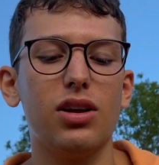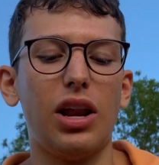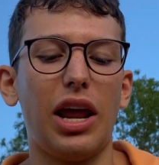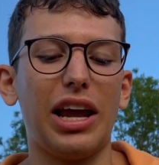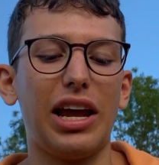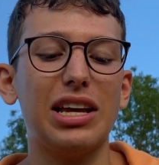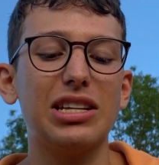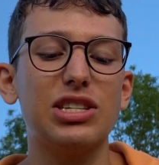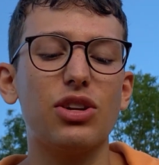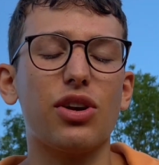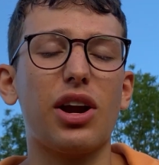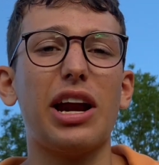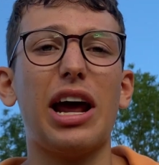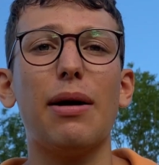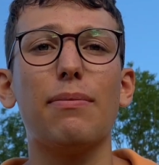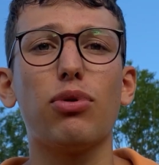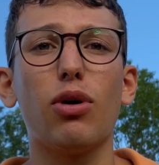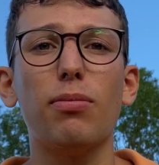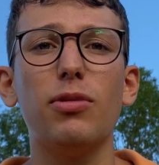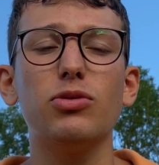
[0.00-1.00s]
considering I
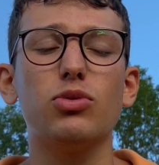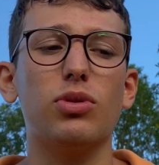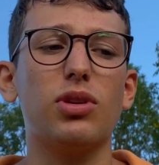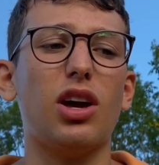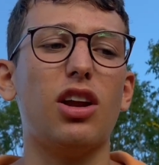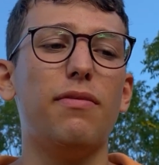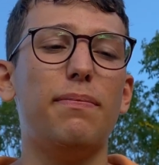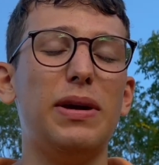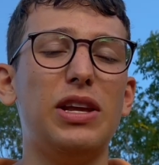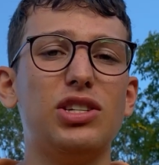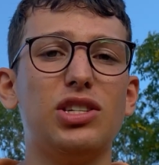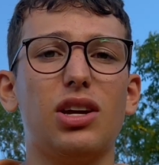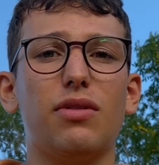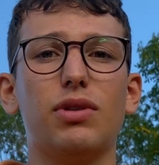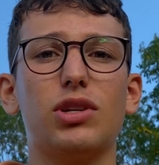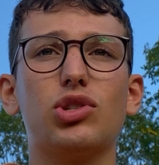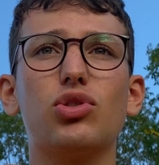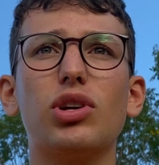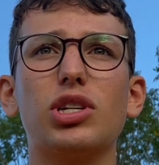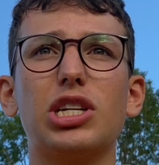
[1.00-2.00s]
had problems with kind of binging and
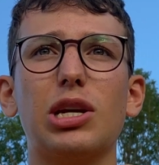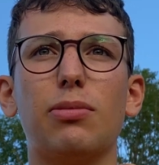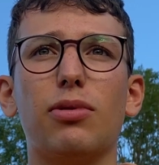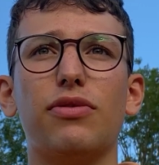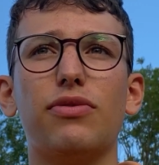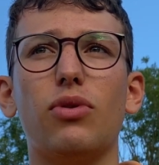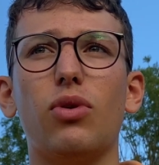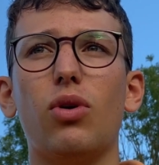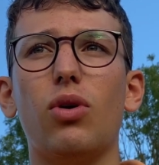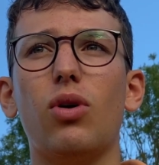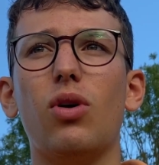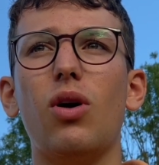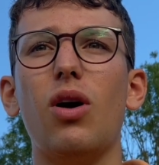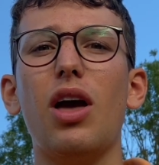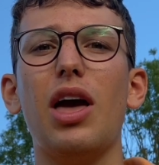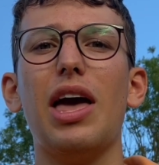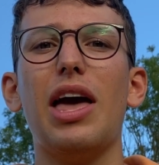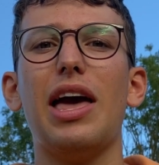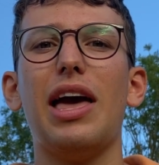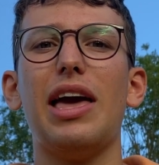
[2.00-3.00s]
restricting before,
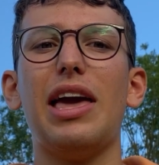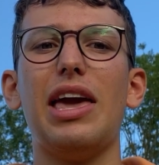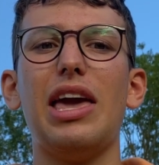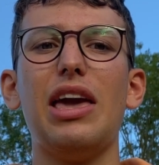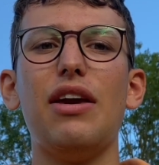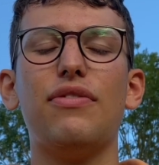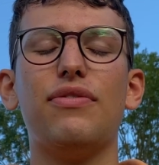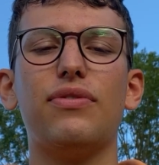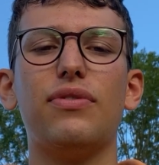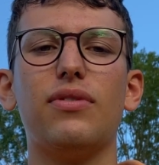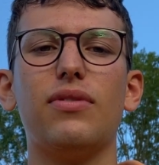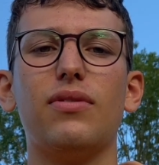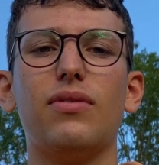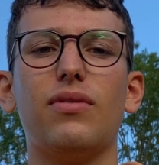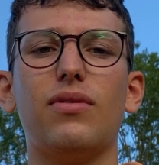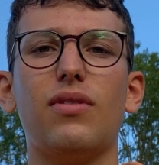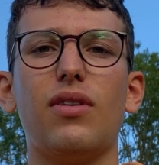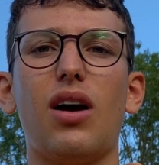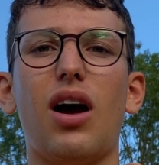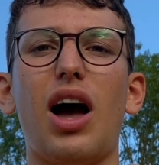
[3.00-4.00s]
if
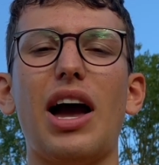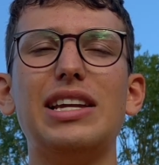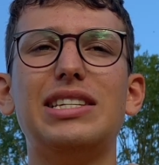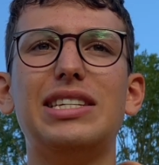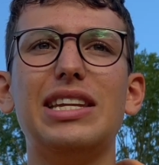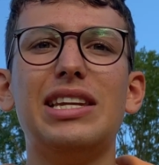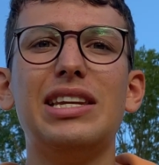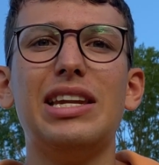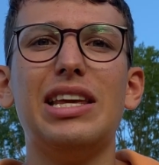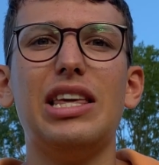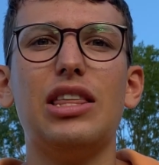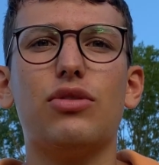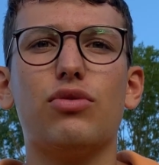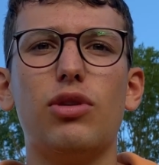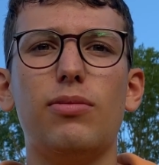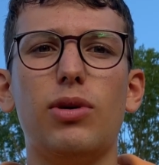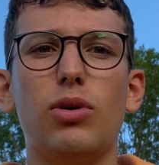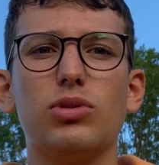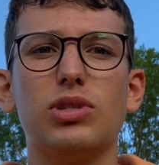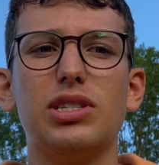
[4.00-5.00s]
I didn't eat 3
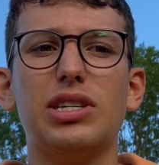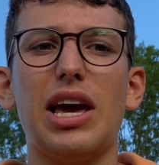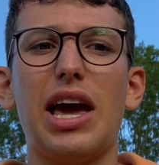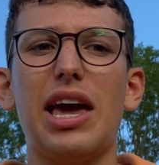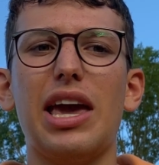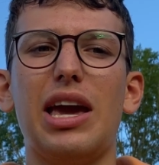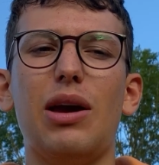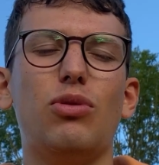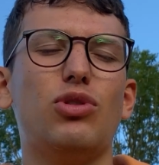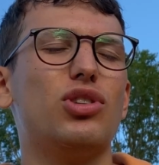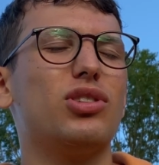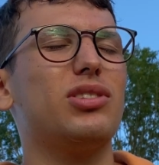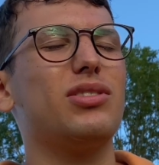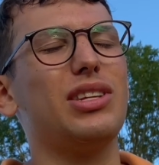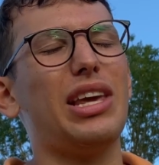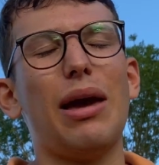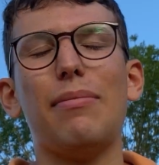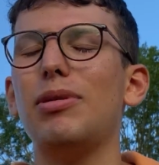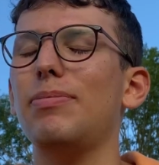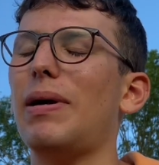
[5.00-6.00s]
meals a day, it would just
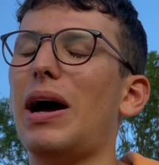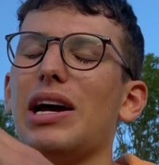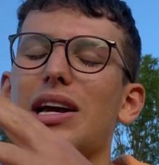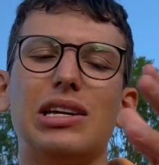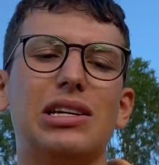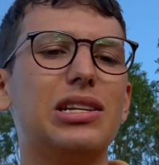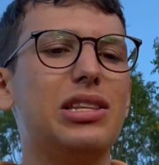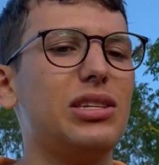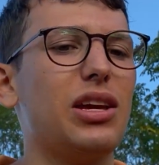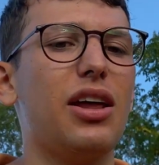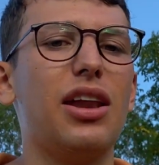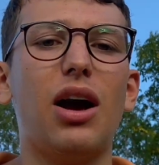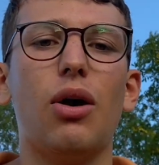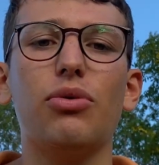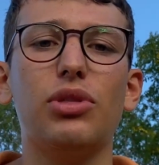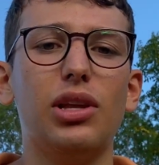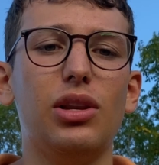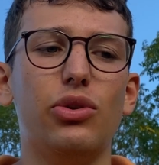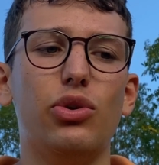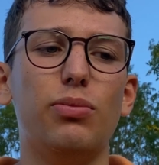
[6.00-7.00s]
get me back into this
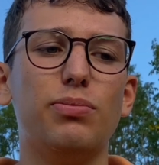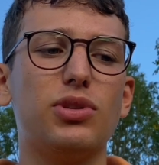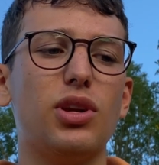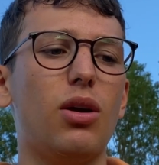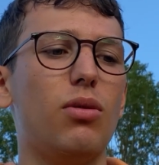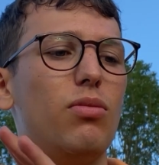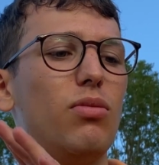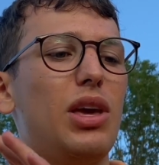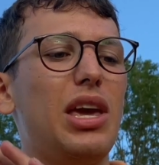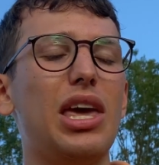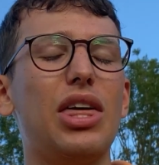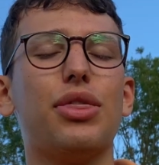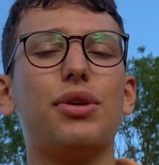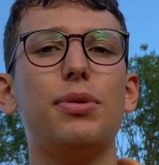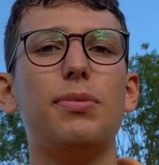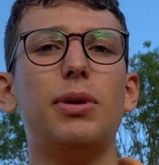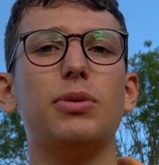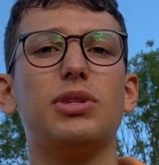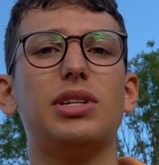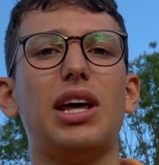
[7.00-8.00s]
unhealthy loop. So eating 3
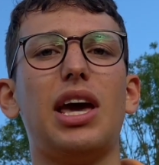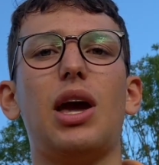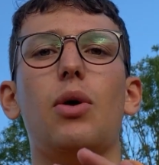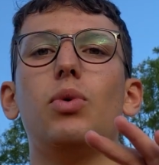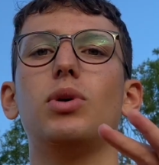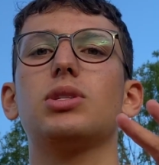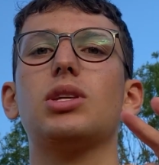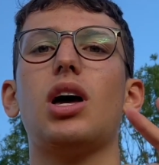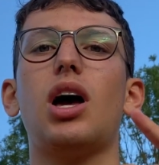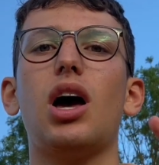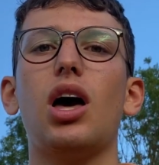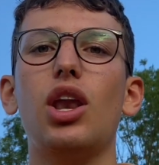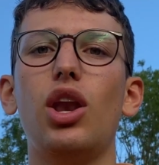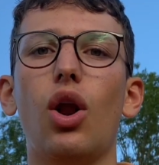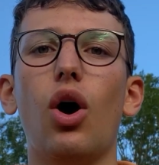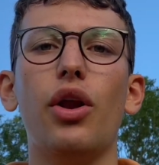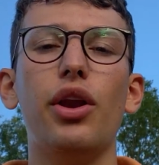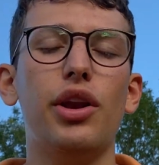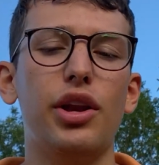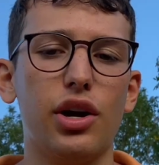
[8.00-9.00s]
meals a day was
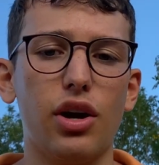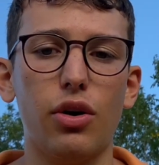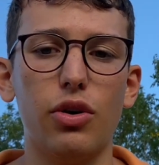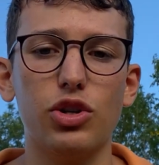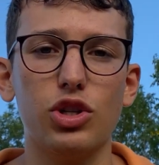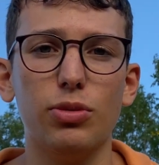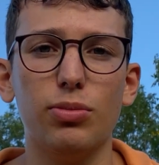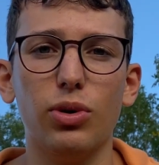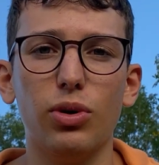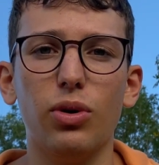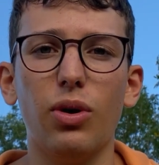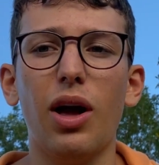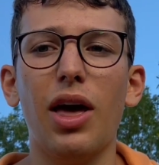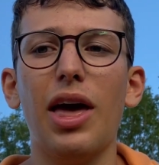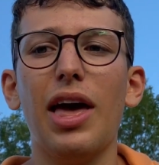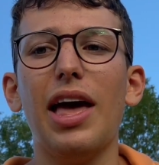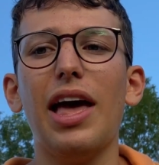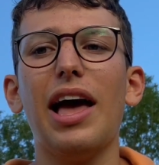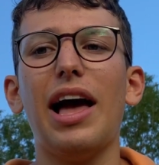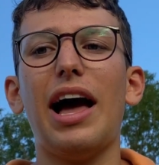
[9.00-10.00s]
non-negotiable.
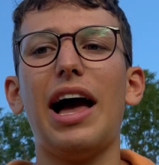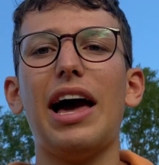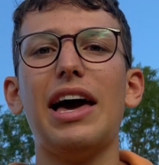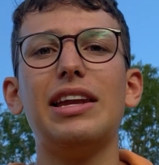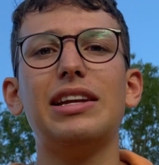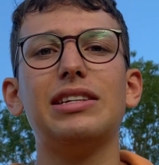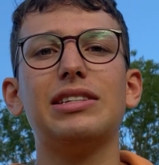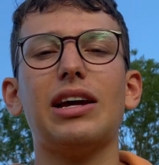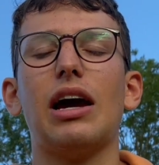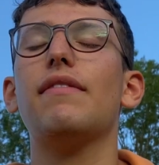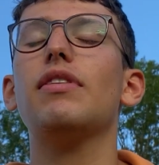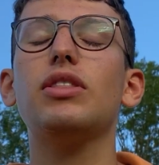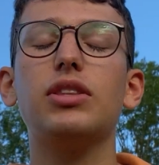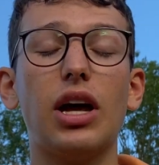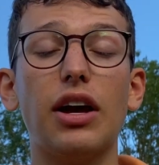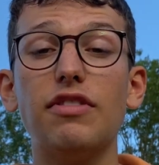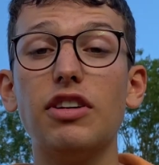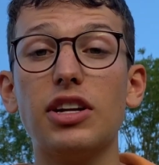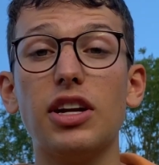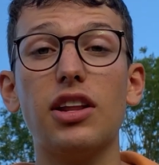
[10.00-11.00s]
And
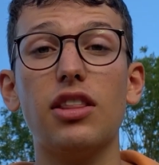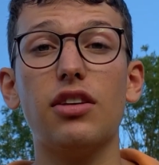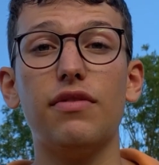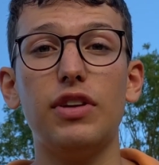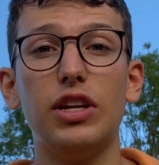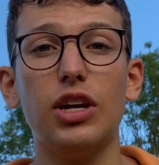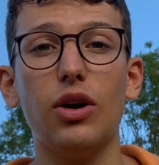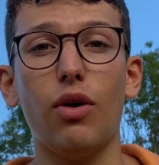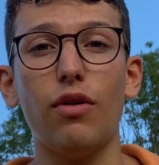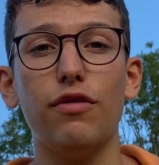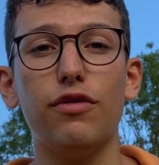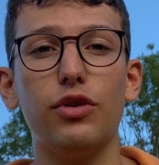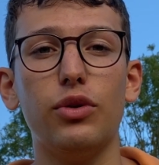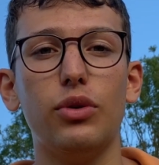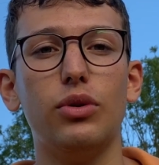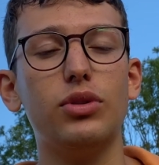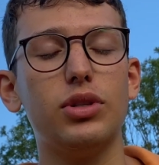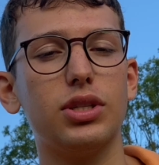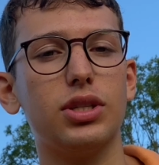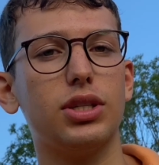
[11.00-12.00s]
I've done another video on
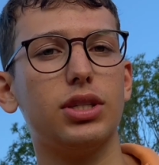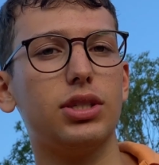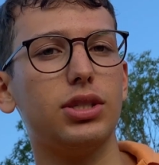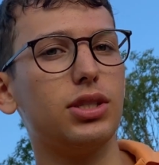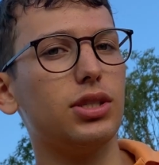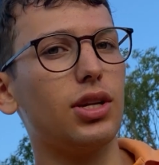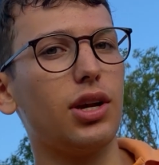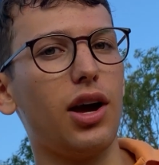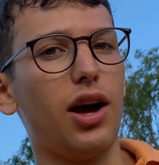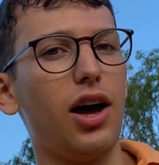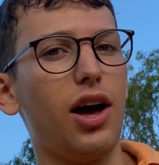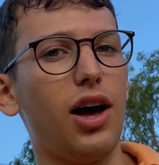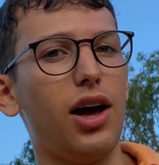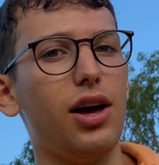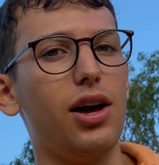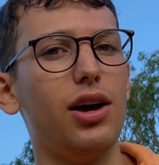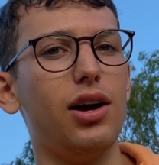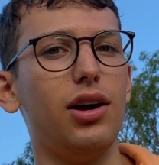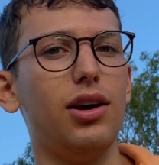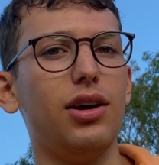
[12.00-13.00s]
food,
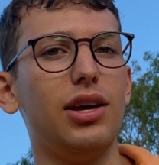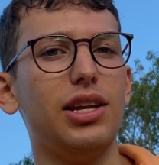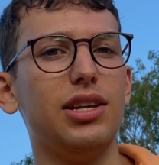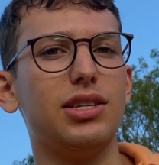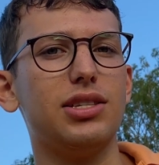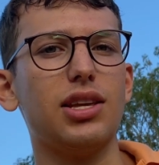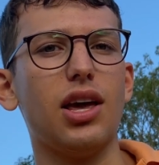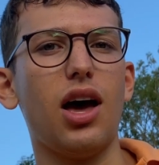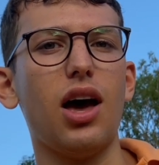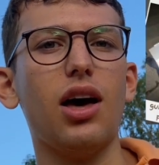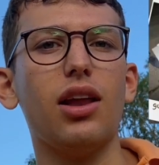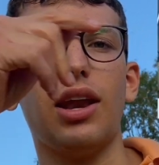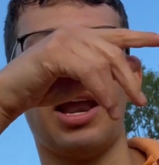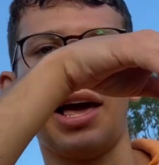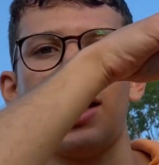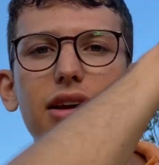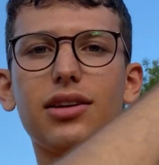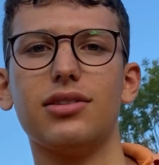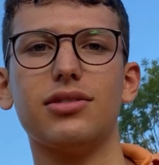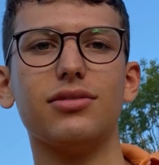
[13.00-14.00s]
insert like